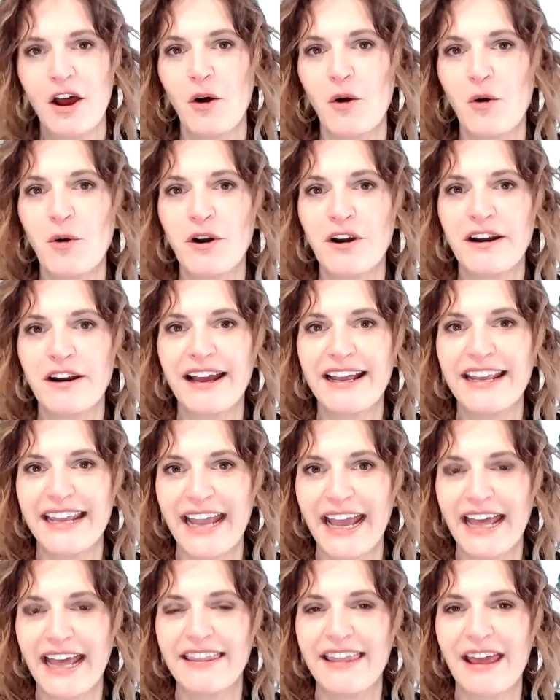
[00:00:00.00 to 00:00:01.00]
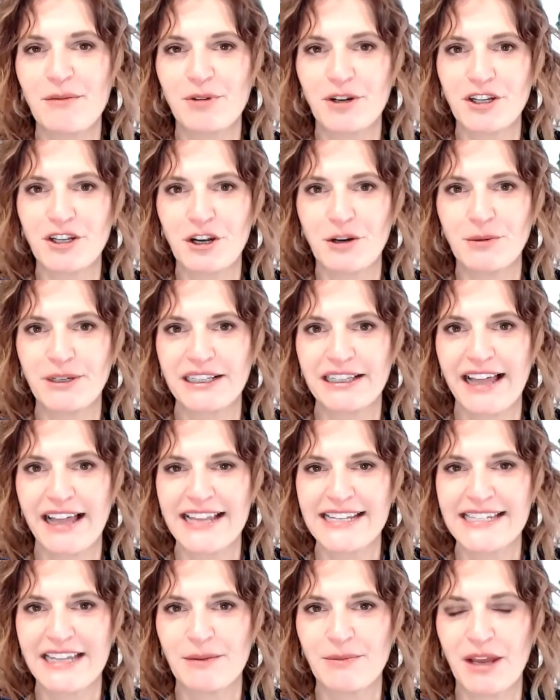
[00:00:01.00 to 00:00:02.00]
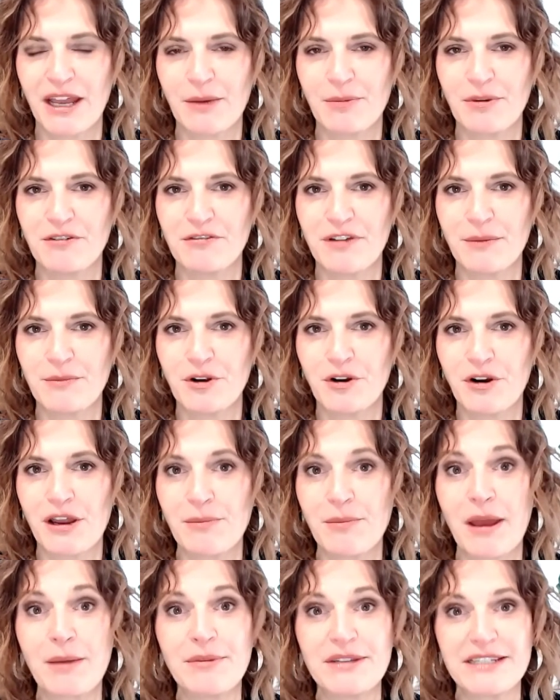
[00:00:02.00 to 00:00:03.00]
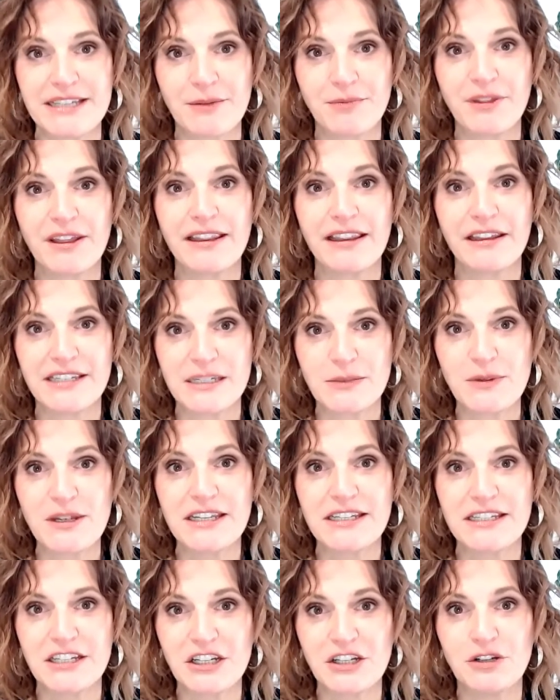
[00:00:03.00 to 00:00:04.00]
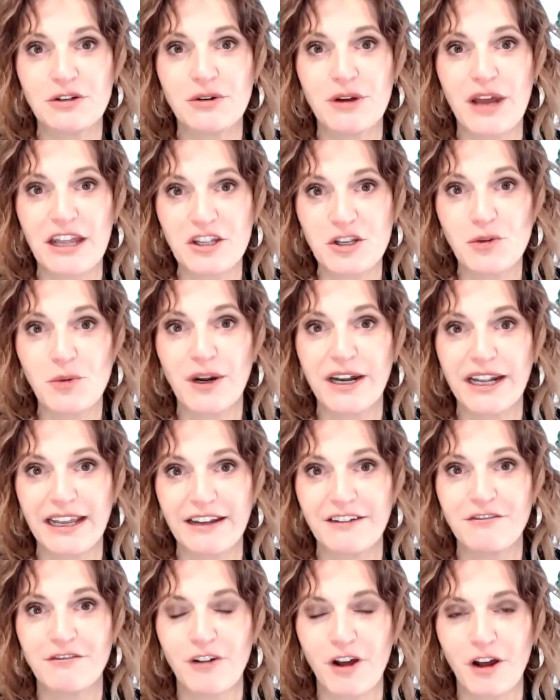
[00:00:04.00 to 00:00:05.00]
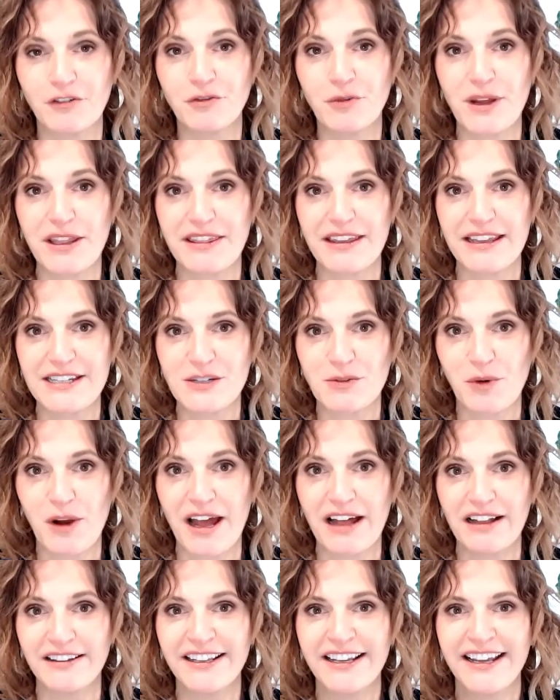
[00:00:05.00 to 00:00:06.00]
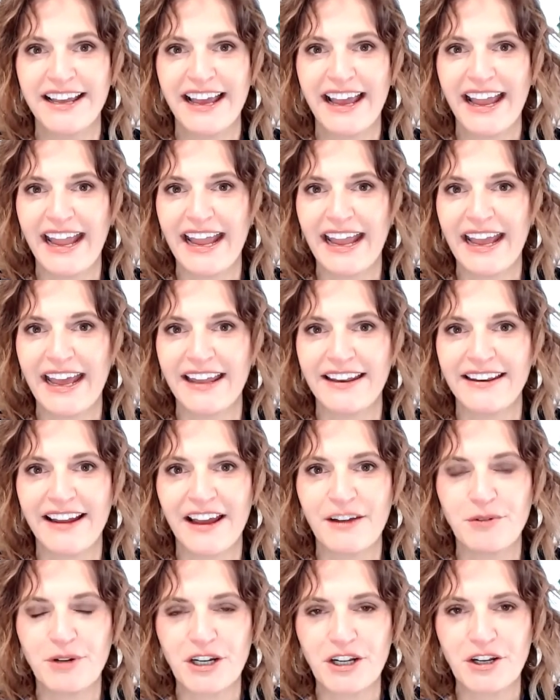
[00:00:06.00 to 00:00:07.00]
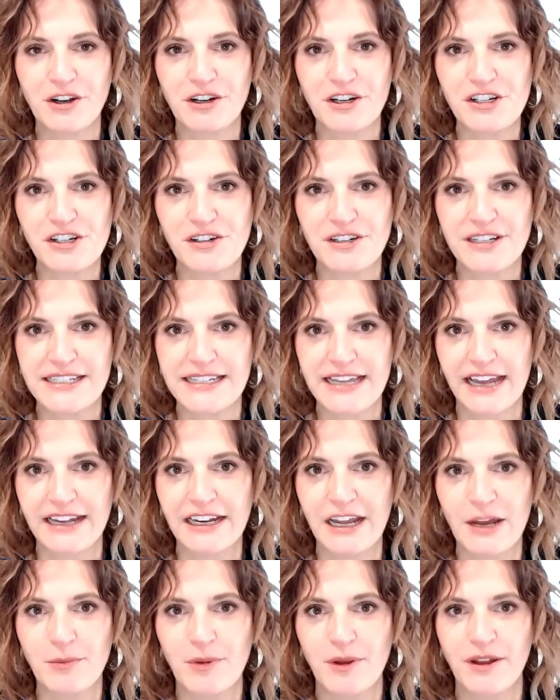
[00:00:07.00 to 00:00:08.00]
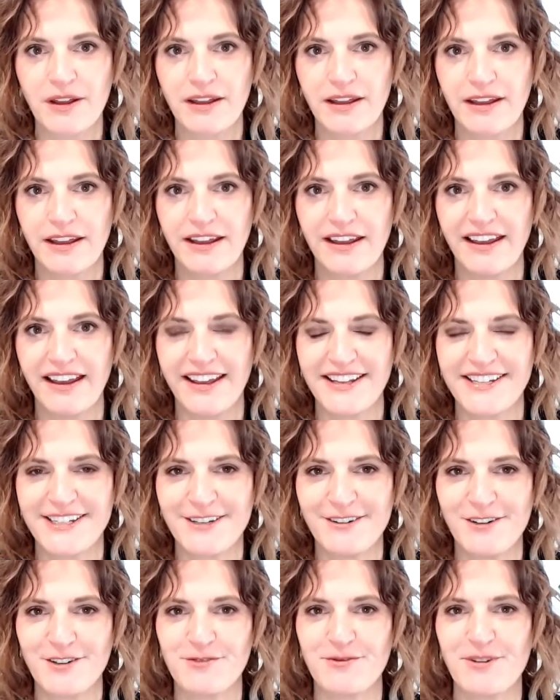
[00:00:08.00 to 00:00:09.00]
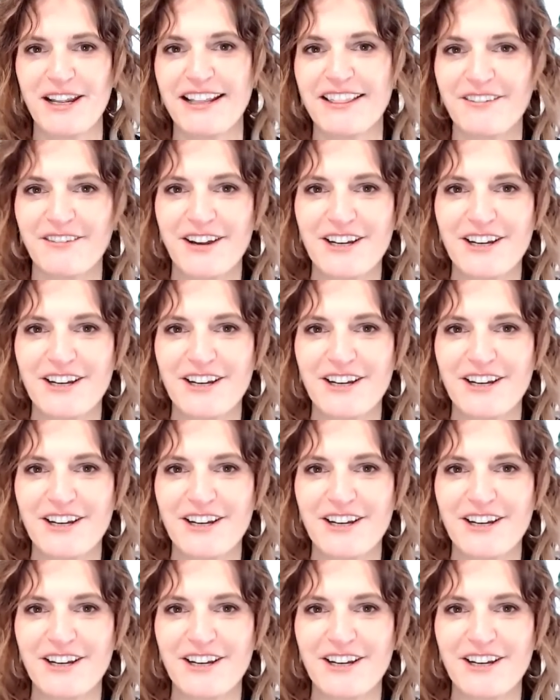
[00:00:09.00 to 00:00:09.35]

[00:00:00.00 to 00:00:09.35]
Or again, that procurement class coming up in February might be something that speaks to you, you want to get involved with as well. And I would encourage you to sign up as soon as we get the